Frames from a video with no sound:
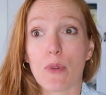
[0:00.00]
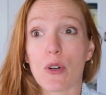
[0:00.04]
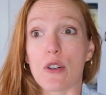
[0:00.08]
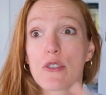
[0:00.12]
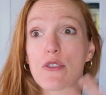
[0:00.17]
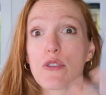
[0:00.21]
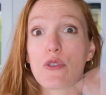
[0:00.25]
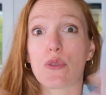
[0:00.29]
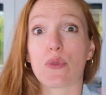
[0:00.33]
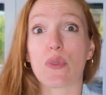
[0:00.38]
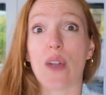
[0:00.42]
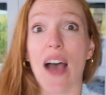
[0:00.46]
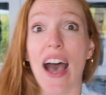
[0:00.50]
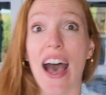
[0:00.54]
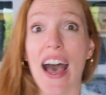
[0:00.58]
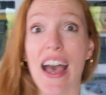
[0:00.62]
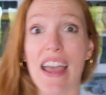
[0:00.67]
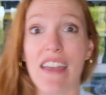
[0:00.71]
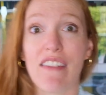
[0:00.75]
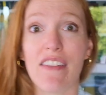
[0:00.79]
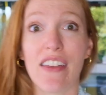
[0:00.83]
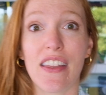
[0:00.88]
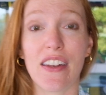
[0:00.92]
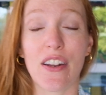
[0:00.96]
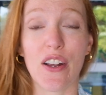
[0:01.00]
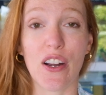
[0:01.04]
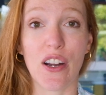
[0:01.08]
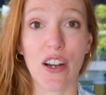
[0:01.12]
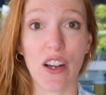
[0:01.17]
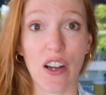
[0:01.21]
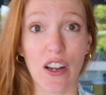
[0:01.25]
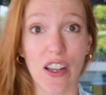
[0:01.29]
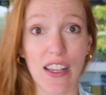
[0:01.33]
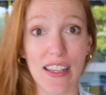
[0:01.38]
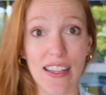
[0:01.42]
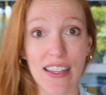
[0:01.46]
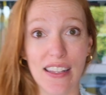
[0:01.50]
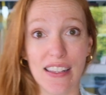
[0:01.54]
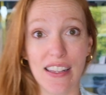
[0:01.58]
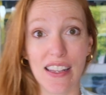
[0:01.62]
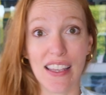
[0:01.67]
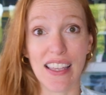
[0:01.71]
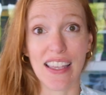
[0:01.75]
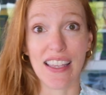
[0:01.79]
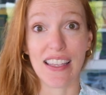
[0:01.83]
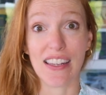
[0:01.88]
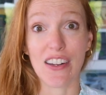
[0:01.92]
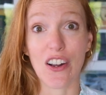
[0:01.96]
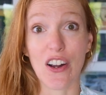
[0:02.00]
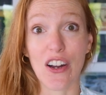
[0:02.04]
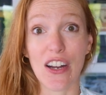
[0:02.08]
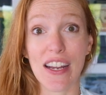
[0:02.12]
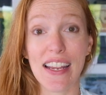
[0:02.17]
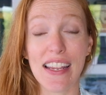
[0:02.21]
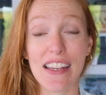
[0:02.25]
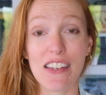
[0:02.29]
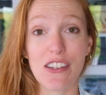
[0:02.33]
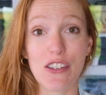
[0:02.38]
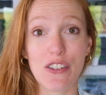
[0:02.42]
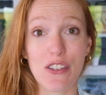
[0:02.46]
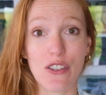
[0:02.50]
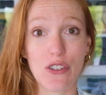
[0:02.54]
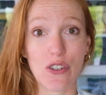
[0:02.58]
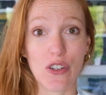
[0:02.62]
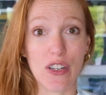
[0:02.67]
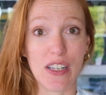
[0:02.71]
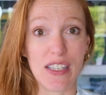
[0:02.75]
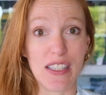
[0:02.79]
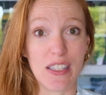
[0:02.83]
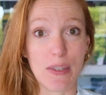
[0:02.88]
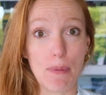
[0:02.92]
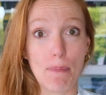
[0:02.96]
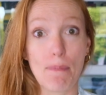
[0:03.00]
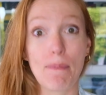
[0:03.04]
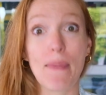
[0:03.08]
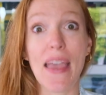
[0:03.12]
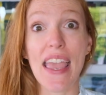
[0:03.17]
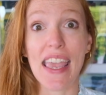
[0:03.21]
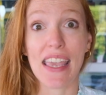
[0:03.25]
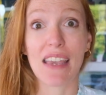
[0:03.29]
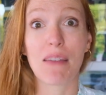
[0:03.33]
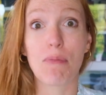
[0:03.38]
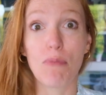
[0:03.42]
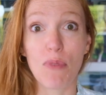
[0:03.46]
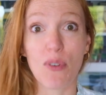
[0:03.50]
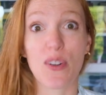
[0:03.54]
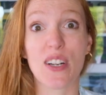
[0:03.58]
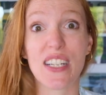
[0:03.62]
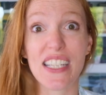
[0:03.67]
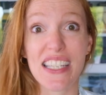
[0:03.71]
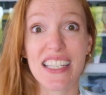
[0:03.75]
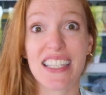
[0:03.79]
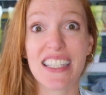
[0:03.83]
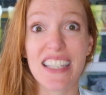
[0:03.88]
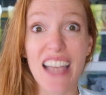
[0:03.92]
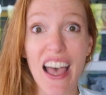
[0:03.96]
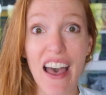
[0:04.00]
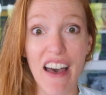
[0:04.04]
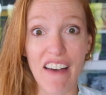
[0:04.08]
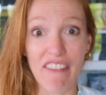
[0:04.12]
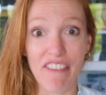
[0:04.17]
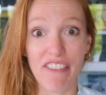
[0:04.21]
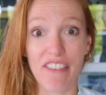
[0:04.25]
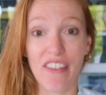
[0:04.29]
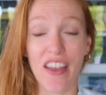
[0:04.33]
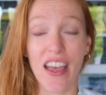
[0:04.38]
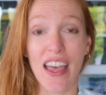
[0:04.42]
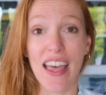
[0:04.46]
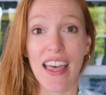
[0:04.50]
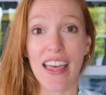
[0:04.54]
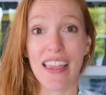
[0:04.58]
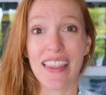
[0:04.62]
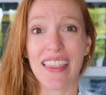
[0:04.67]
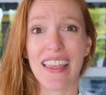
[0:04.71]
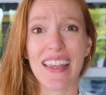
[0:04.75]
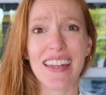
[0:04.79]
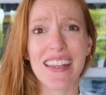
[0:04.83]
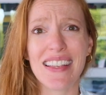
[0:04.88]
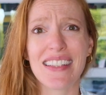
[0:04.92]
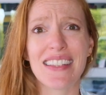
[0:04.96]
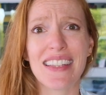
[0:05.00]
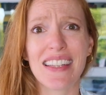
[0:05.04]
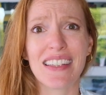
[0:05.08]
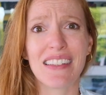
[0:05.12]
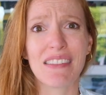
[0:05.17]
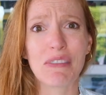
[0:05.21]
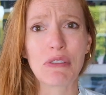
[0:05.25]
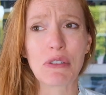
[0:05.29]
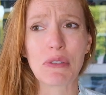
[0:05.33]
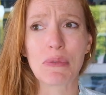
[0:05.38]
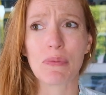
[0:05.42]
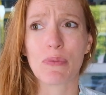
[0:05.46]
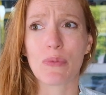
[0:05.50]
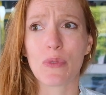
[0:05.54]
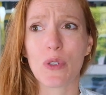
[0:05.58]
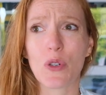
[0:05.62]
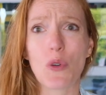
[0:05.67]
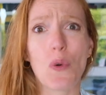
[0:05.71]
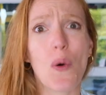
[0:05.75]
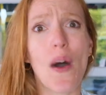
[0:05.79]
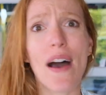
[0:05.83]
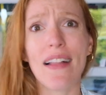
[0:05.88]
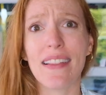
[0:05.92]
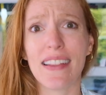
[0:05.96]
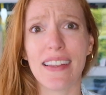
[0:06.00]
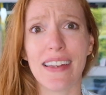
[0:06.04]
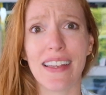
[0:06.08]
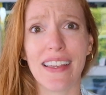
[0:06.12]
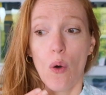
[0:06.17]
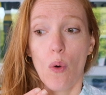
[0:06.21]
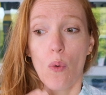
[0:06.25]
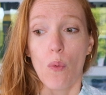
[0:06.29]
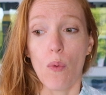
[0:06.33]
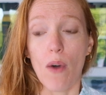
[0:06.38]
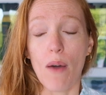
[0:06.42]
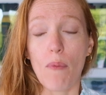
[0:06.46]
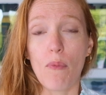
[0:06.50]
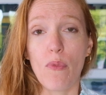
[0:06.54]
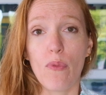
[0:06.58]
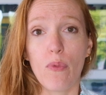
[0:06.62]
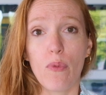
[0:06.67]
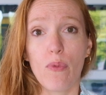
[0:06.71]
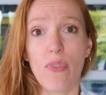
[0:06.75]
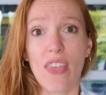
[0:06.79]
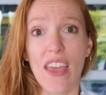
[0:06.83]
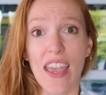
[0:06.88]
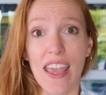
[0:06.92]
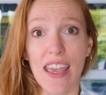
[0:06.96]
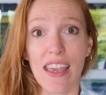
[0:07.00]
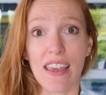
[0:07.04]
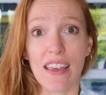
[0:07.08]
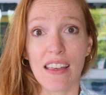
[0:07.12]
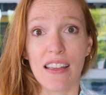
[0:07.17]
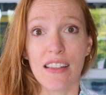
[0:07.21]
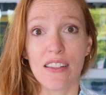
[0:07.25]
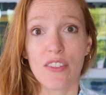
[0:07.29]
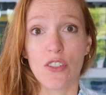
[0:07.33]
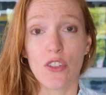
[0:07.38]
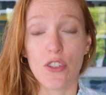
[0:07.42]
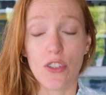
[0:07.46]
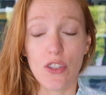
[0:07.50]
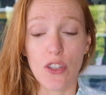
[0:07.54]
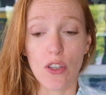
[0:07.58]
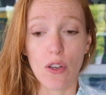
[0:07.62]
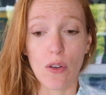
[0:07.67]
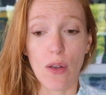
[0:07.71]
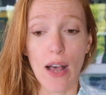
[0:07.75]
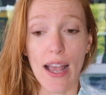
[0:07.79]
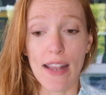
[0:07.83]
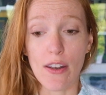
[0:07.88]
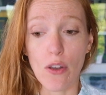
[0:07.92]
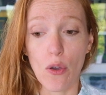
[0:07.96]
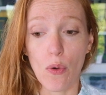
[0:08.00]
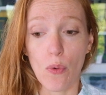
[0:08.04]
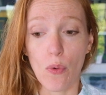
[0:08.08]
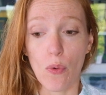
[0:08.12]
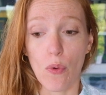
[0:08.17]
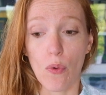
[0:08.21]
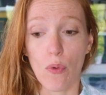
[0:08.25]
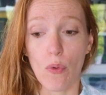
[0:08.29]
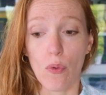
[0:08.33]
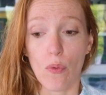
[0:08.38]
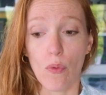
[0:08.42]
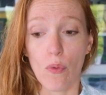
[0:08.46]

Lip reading: drive in our industry to make more stuff that isn't quality. One thing to do, I know